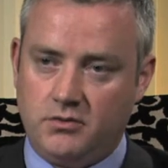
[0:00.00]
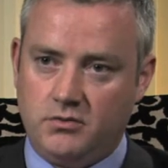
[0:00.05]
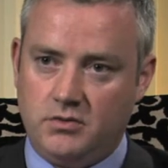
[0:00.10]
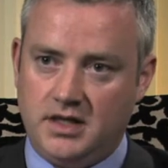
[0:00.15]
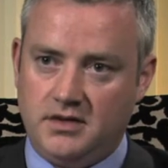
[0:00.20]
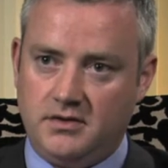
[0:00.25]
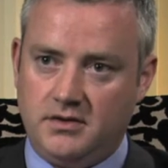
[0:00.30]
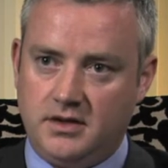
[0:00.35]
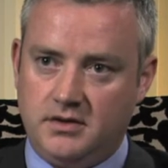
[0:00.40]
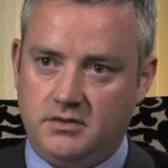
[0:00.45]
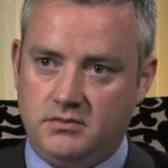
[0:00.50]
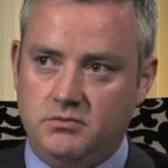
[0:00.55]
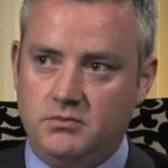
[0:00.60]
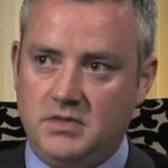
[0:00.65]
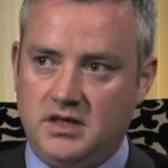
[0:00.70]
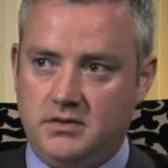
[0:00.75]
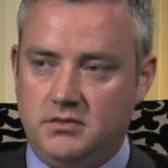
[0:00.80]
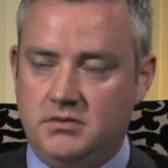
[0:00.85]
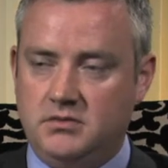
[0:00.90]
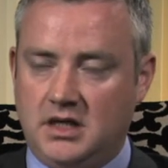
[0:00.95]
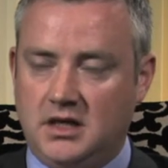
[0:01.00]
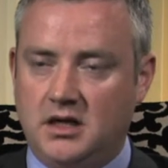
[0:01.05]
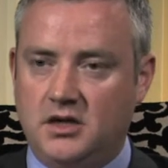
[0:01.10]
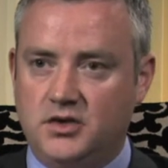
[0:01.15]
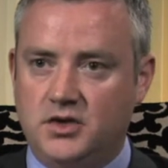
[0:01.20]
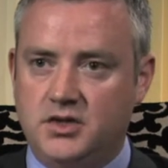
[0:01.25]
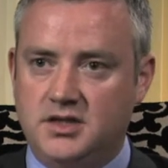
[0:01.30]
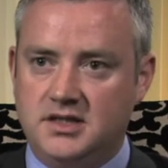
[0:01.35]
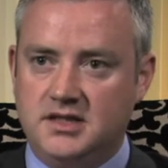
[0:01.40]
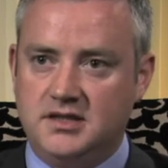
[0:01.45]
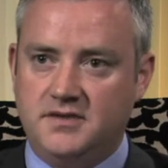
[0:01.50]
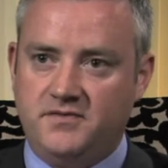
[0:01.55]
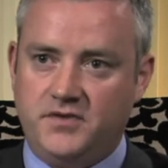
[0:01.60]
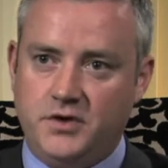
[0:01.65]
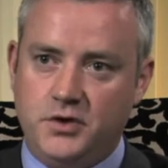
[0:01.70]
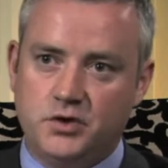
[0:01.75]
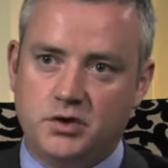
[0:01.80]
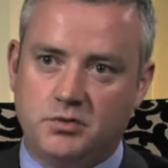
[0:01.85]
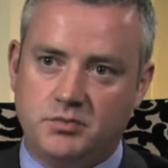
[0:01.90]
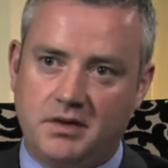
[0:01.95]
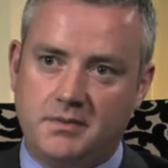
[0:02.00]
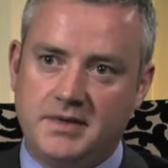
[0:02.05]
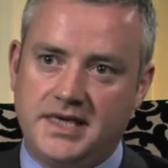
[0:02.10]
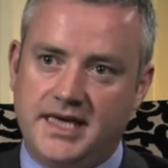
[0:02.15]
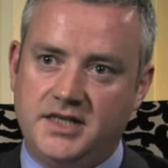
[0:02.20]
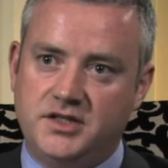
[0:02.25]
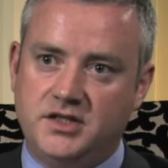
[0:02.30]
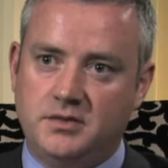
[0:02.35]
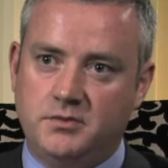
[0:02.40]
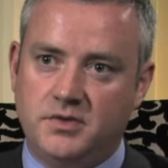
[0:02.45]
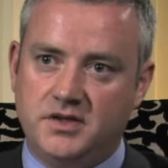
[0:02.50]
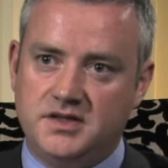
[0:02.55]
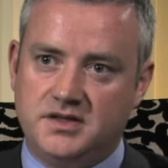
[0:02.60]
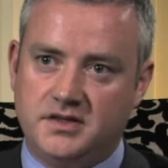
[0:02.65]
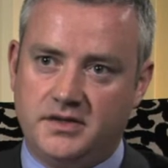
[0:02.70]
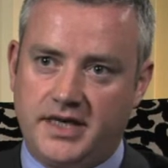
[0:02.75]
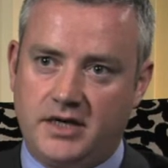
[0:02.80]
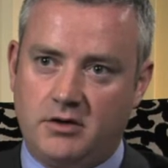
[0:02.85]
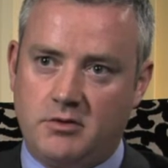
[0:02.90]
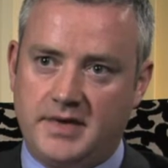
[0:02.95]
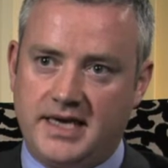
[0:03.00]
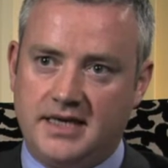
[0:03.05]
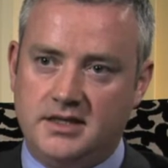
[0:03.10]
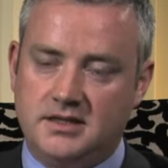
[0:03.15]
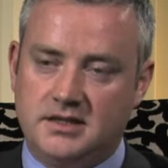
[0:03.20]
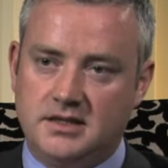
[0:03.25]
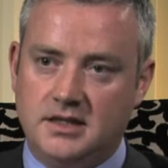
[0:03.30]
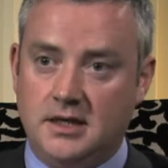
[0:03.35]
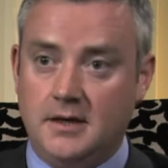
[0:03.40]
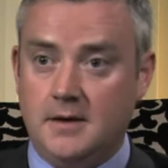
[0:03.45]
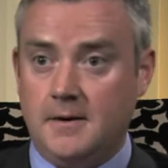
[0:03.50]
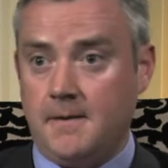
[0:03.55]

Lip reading: in the not too distant future, probably 18 months or thereabouts.